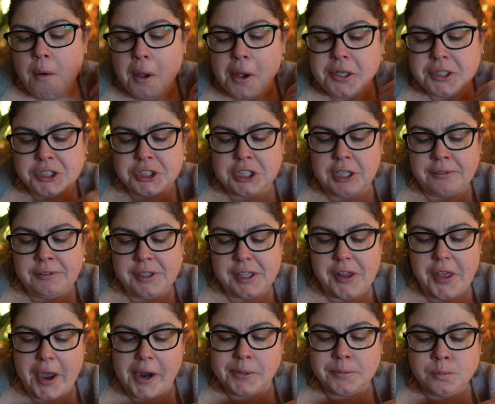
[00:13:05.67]
is definitely
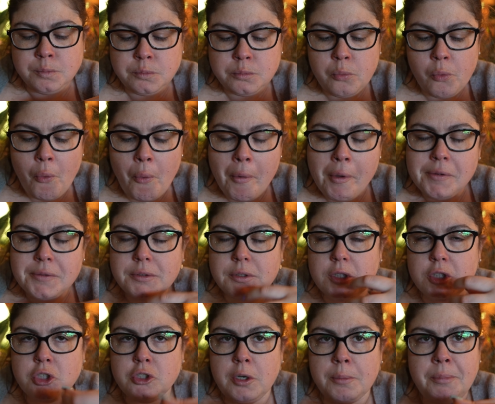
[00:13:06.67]
there.
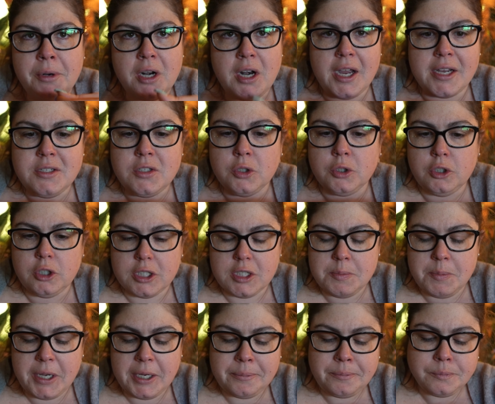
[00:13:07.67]
The shrimp are nice and
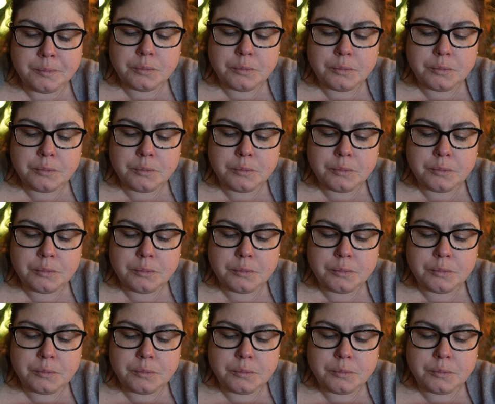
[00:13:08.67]
crispy.